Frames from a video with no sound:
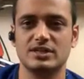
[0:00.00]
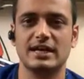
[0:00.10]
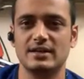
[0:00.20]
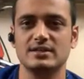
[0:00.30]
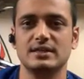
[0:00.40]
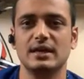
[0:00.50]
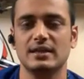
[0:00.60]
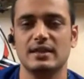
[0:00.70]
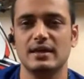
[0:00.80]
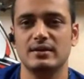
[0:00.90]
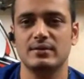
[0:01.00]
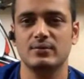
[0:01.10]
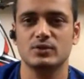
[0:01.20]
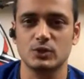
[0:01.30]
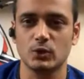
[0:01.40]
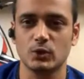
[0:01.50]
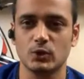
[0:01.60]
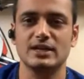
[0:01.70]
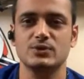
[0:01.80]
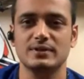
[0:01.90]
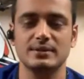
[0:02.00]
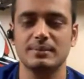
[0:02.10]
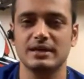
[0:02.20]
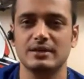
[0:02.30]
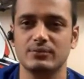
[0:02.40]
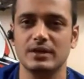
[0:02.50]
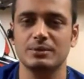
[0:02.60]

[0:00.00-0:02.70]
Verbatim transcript: dirt track racing, and then slowly graduated my